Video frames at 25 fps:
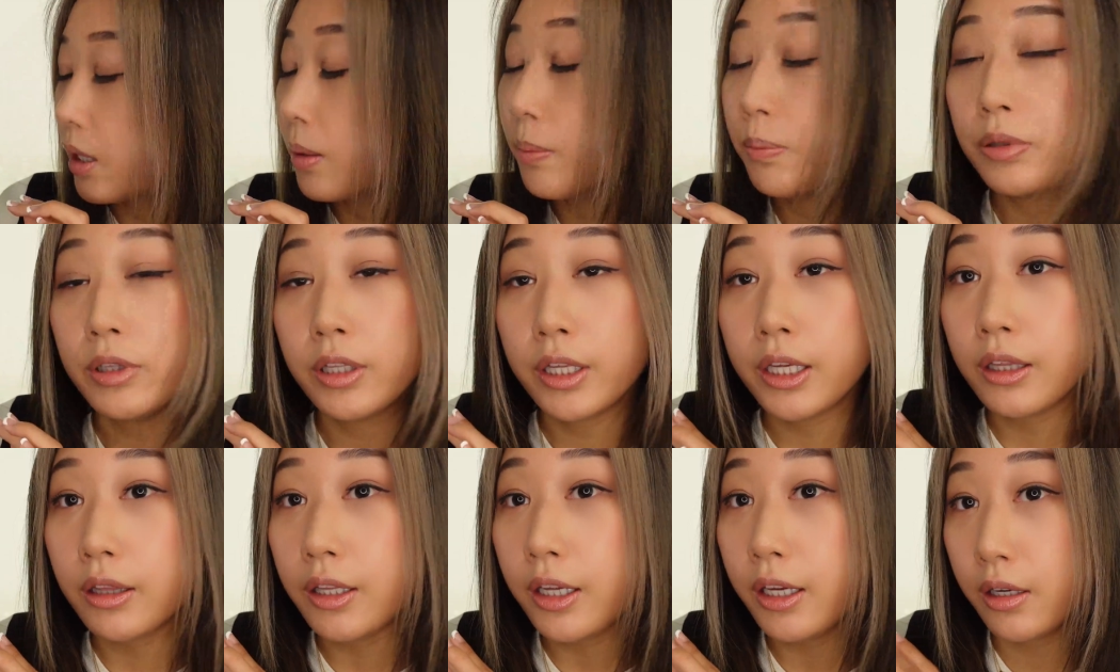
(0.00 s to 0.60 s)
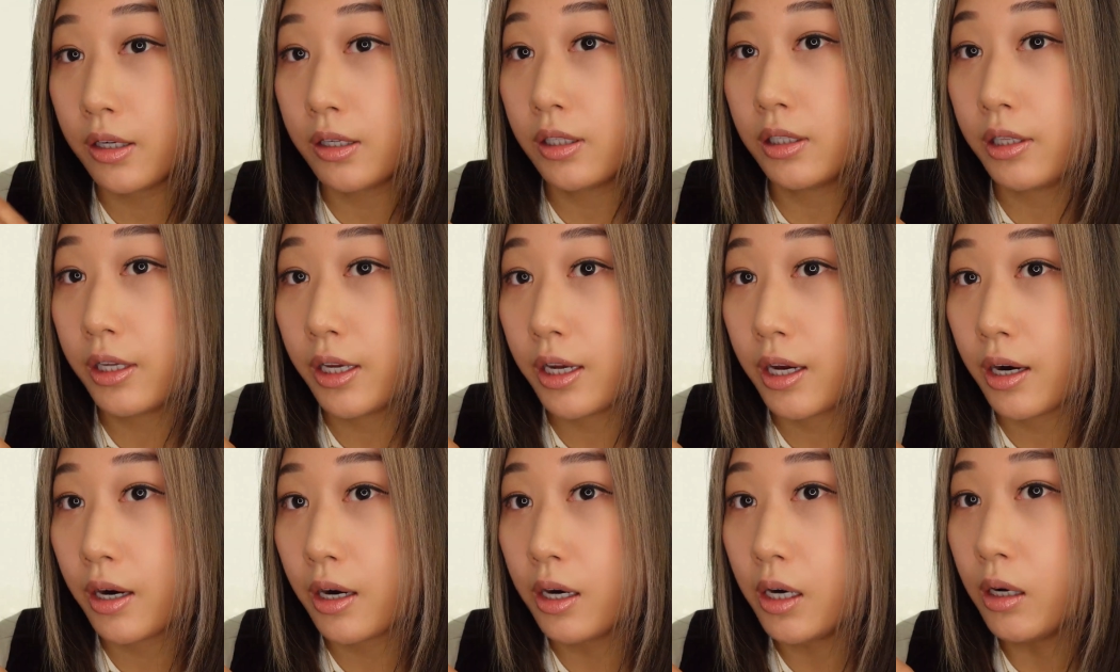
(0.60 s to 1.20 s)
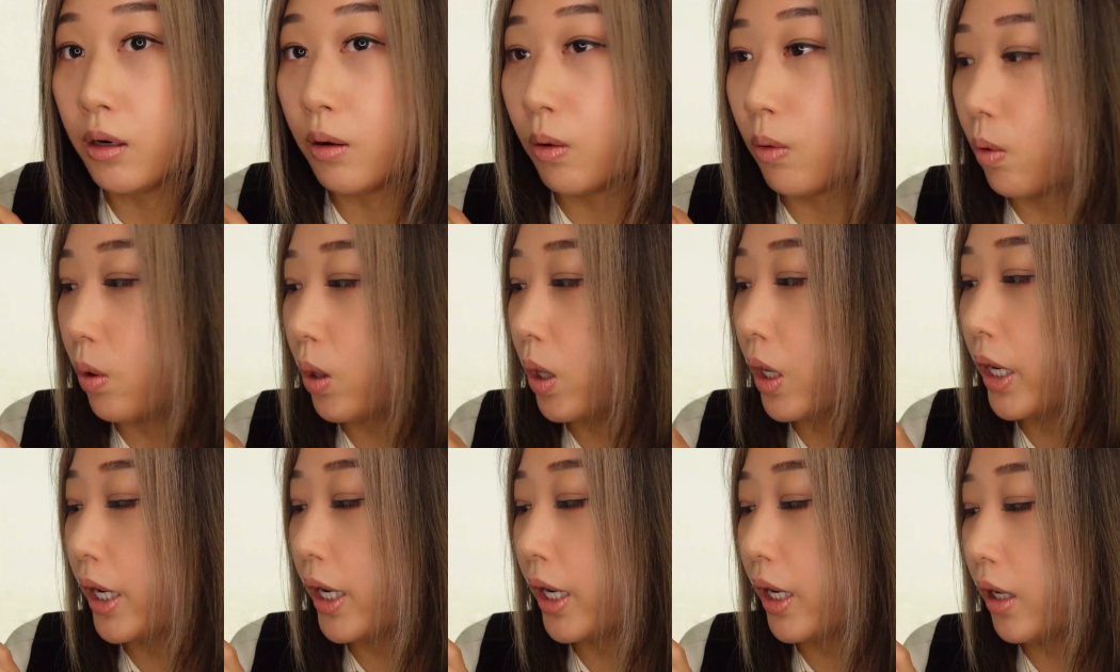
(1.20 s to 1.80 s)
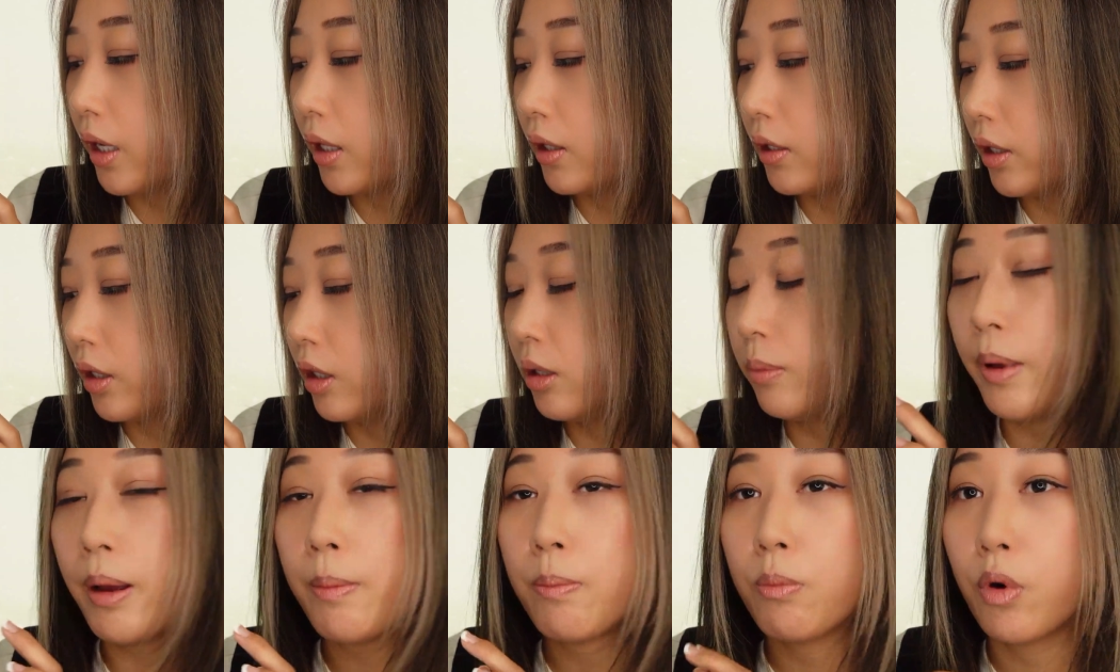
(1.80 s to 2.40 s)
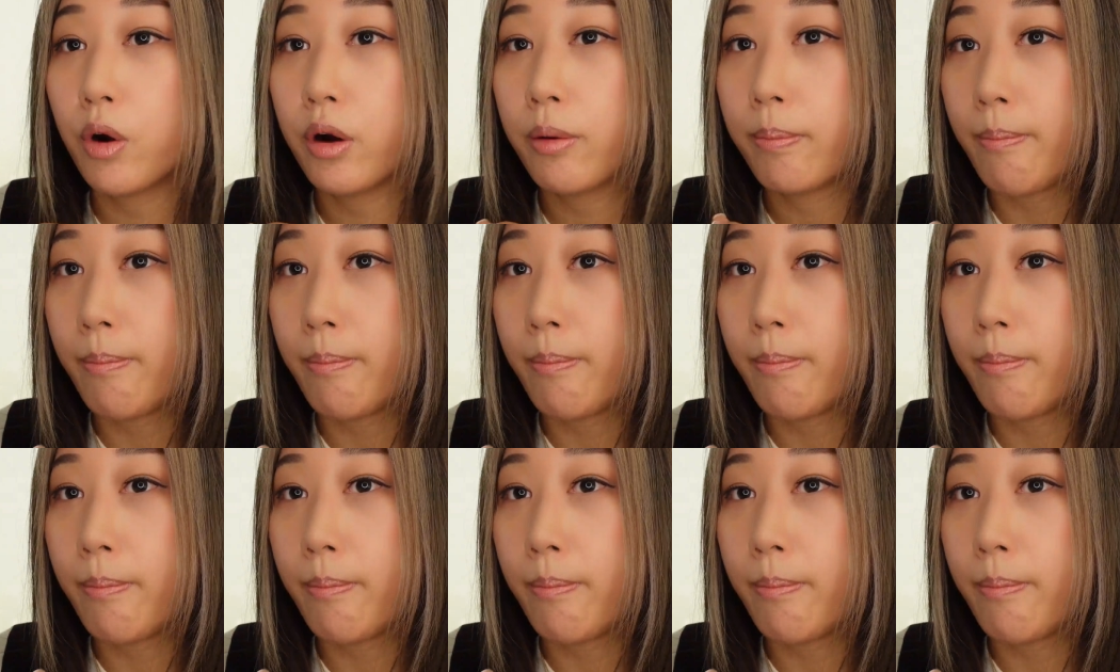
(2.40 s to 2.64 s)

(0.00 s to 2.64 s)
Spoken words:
completely clear or a little bit more